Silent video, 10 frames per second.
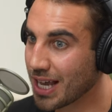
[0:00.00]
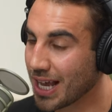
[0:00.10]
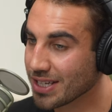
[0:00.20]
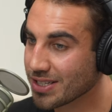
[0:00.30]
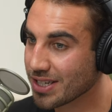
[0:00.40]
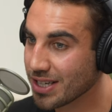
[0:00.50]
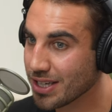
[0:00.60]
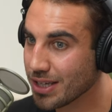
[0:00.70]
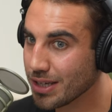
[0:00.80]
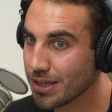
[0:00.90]
is
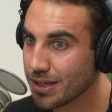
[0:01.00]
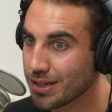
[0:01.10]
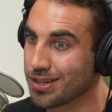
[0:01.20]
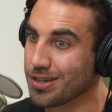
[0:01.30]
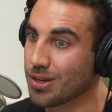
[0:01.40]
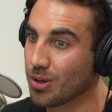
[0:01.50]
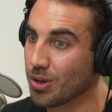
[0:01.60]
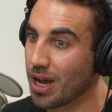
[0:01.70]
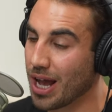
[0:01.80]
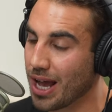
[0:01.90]
he
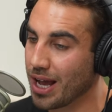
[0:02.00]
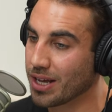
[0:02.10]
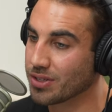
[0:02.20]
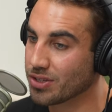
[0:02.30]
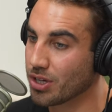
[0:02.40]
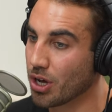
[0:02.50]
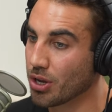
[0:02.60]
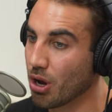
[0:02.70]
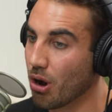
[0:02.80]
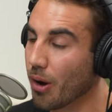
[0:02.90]
had
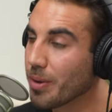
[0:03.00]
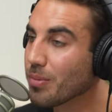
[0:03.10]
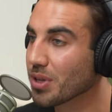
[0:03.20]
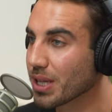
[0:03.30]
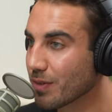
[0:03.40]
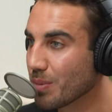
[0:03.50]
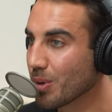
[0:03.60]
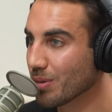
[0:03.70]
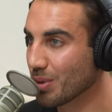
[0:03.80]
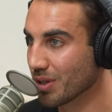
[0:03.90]
an
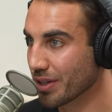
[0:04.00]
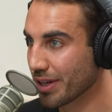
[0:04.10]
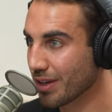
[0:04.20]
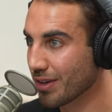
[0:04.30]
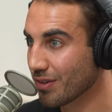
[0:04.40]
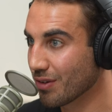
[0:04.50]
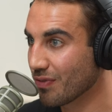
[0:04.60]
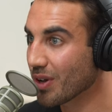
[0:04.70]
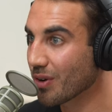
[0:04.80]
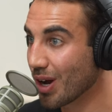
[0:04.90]
unbelievable ability to
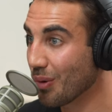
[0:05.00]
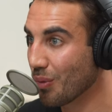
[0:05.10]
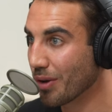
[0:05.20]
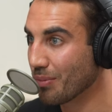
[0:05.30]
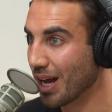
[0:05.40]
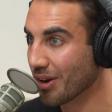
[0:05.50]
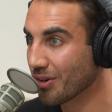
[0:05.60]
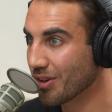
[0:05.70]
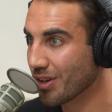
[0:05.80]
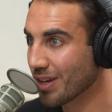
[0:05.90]
figure out what
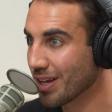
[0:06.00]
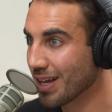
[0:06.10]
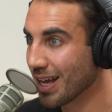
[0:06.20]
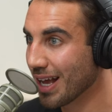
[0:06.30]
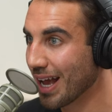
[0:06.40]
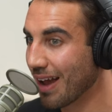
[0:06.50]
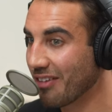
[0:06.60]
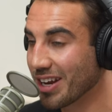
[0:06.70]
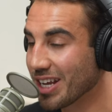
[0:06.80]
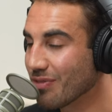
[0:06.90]
mattered mm-hmm. and
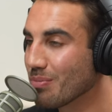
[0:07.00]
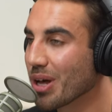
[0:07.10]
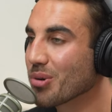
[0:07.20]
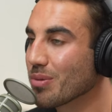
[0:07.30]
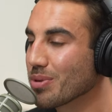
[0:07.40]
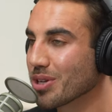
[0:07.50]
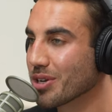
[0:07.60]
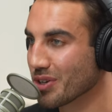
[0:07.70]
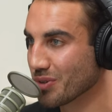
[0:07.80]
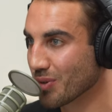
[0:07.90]
then an even better ability
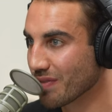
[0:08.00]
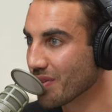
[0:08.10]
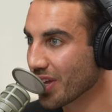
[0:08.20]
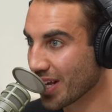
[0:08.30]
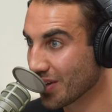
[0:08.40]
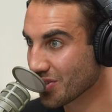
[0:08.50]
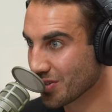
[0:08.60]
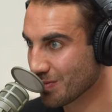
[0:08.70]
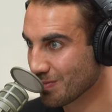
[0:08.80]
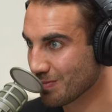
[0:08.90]
to ignore everything
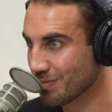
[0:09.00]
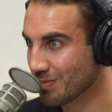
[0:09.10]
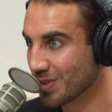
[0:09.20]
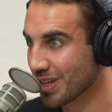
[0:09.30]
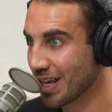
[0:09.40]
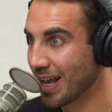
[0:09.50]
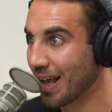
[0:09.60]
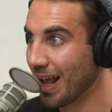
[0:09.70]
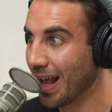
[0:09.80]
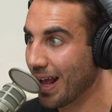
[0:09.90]
else. Yeah.
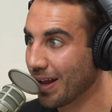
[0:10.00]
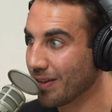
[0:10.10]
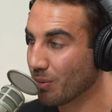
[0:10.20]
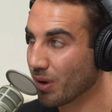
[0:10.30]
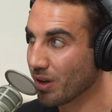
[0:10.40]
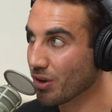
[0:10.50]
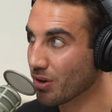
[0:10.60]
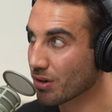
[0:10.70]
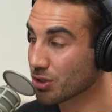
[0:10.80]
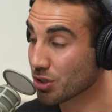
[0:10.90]
And when
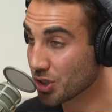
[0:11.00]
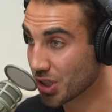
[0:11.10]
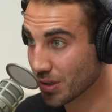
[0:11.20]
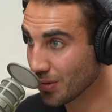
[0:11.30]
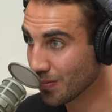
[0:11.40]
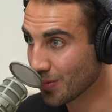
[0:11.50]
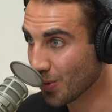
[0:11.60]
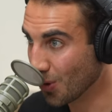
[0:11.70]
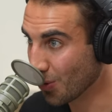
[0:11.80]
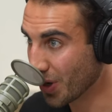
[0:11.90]
you're Churchill
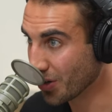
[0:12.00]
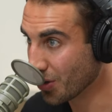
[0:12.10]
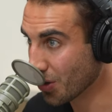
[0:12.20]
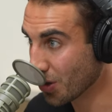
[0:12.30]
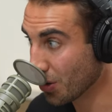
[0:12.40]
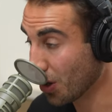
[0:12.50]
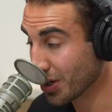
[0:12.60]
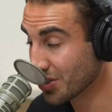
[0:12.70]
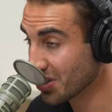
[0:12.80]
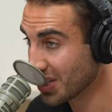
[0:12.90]
or when you're
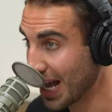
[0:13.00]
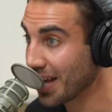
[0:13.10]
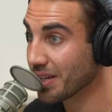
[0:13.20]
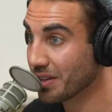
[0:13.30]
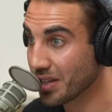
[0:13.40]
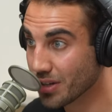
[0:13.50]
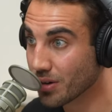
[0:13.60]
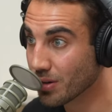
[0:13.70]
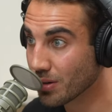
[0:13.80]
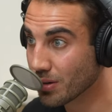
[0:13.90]
honestly any
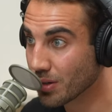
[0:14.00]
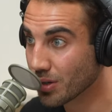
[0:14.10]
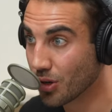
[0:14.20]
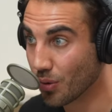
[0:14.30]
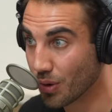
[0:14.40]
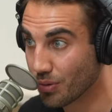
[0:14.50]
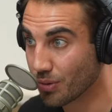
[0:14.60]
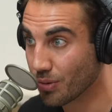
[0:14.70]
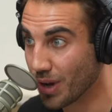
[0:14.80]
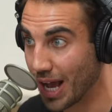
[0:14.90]
leader going through